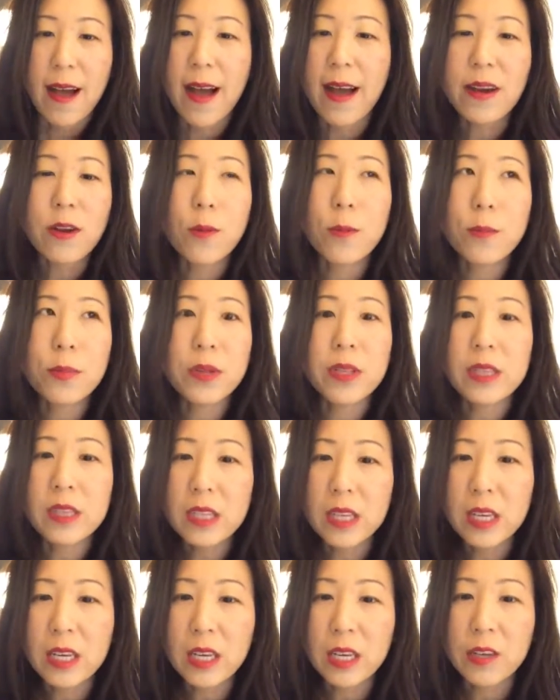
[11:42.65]
I don't
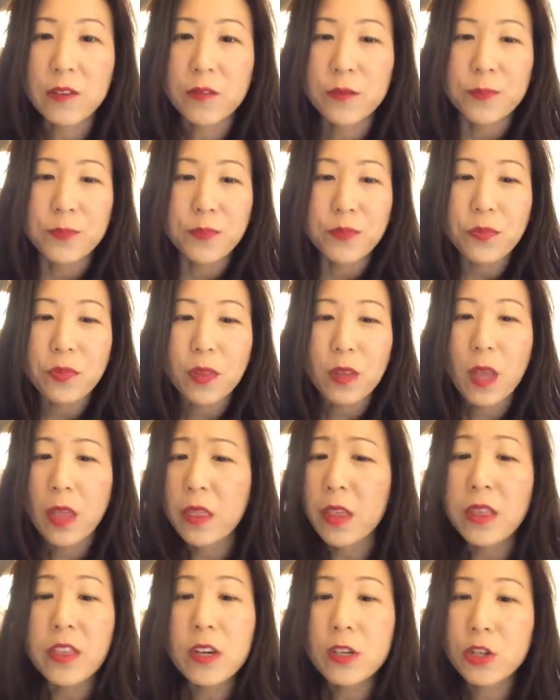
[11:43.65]
believe
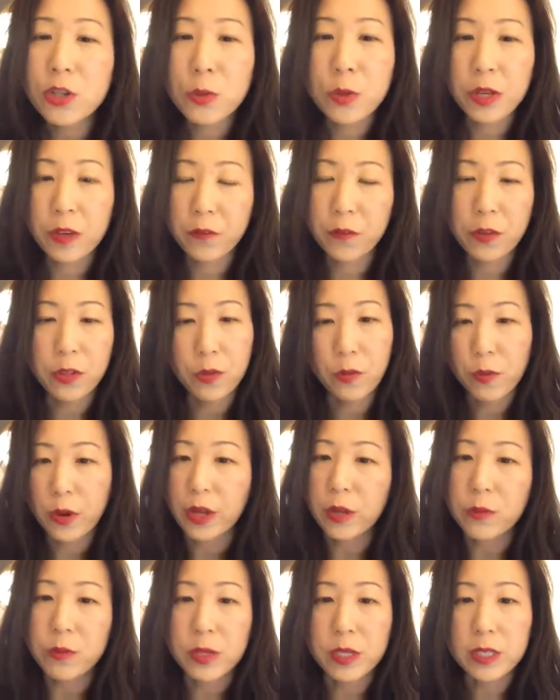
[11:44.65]
that they're doing it for the
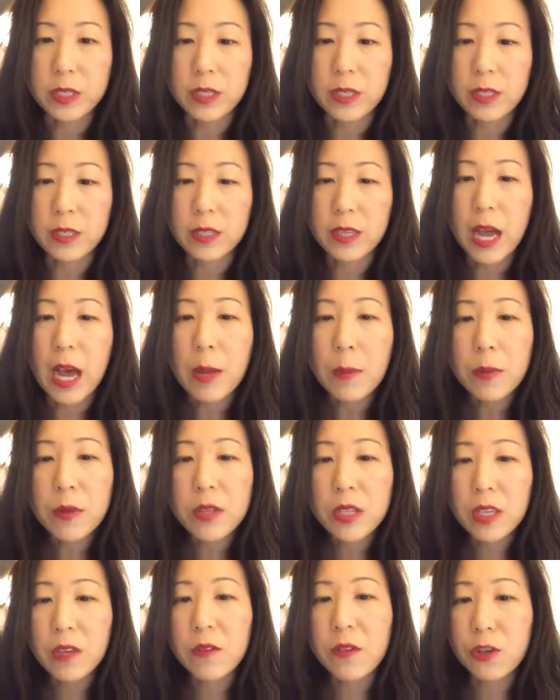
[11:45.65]
right reasons. I
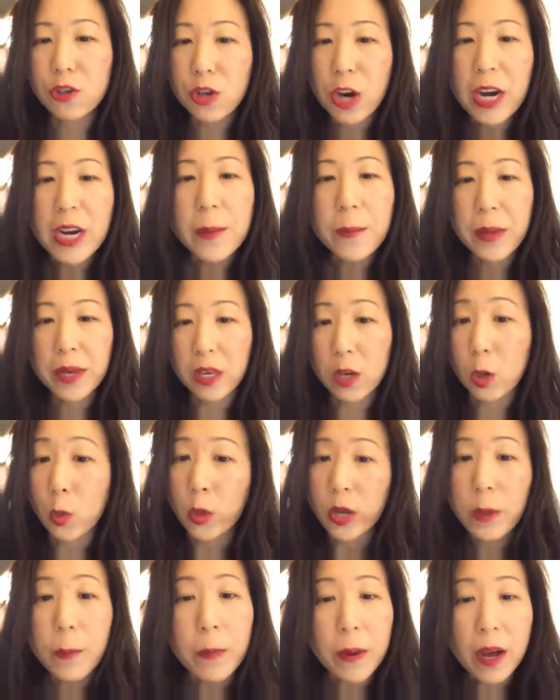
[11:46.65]
believe they're trying to make a
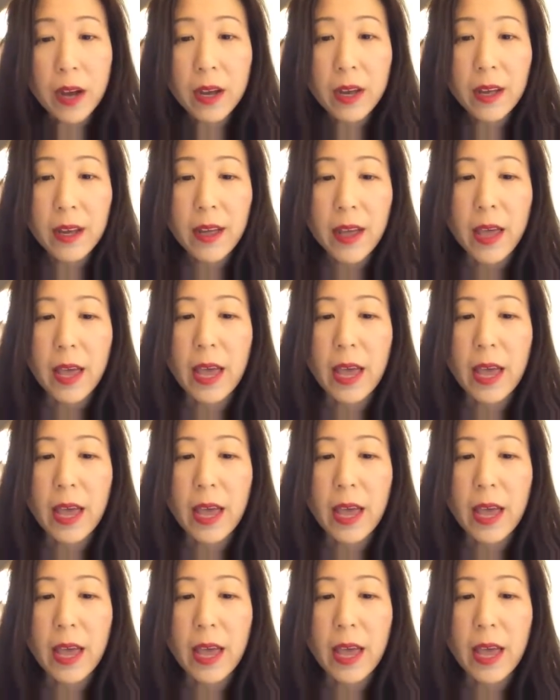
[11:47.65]
quick buck,